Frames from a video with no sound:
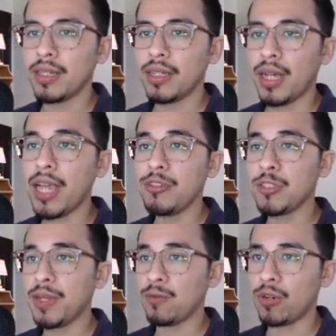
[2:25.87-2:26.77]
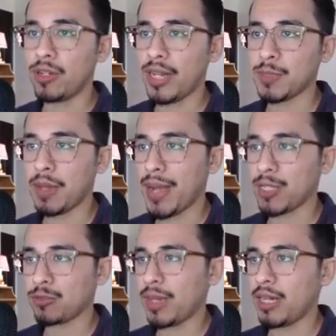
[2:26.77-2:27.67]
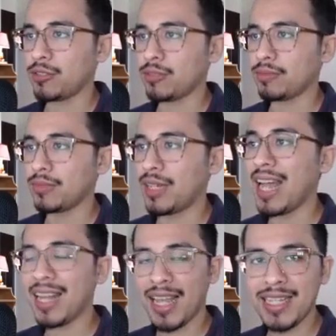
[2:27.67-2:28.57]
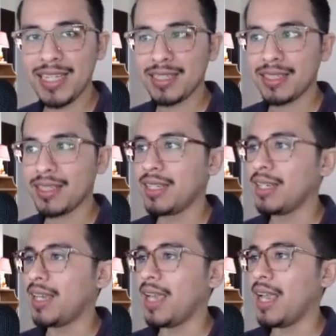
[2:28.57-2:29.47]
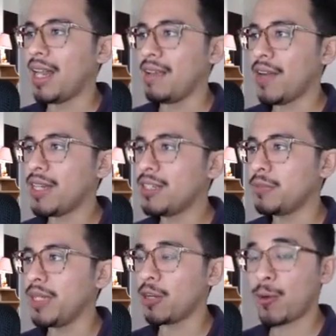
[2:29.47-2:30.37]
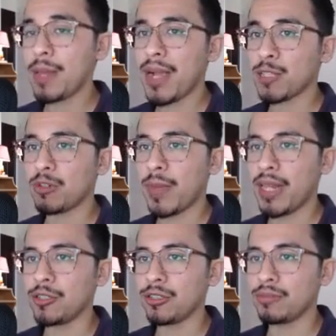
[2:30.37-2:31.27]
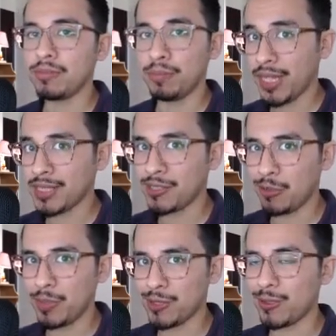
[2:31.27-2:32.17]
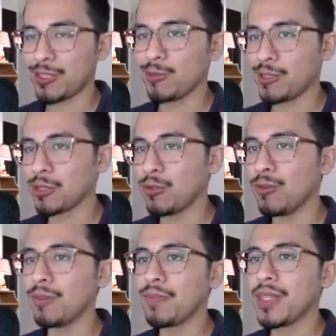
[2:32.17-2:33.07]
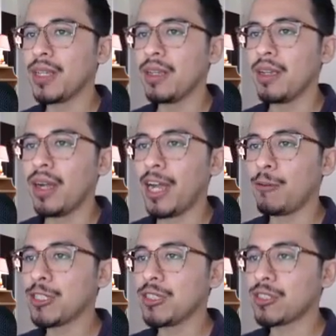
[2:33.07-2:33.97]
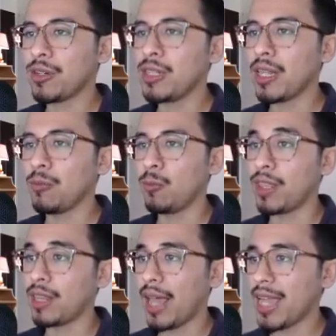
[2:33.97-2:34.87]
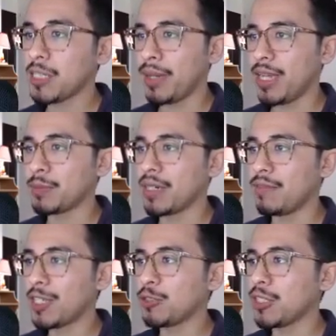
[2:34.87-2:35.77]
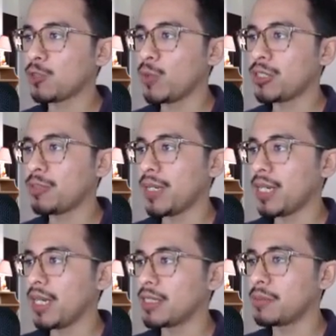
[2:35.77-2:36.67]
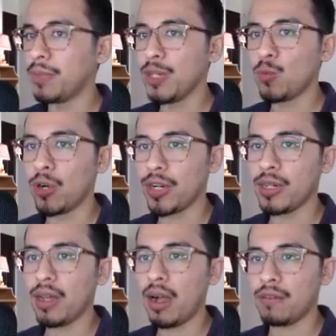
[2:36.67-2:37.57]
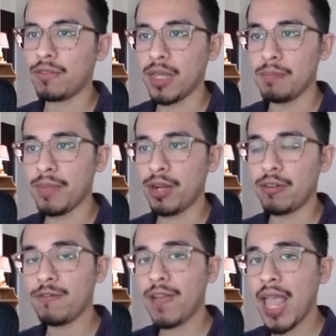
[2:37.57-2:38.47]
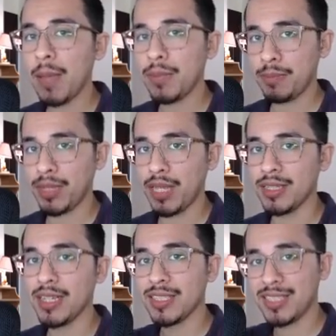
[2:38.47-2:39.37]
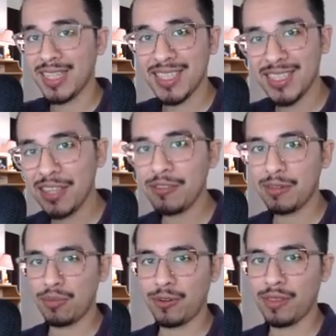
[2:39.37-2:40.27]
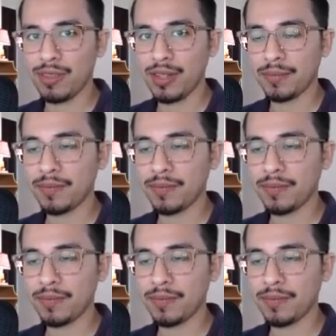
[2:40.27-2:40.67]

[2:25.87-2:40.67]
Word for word: I use Bitwarden as my password manager. I like it, and I find it to be a great password manager. Plus, it's open source, which is cool. I originally started the, with LastPass, but eventually switched because Bitwarden offered a better family plan. See, that's another important thing.